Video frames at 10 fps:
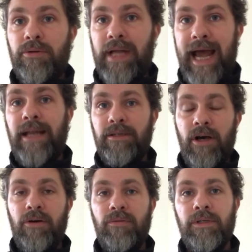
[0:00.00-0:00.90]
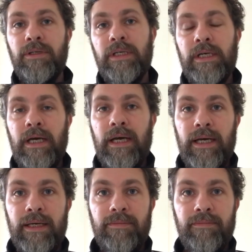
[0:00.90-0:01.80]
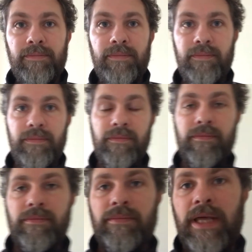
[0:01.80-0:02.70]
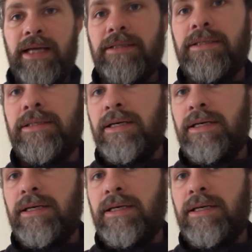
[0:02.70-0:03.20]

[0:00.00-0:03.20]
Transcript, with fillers: called Handhold. That's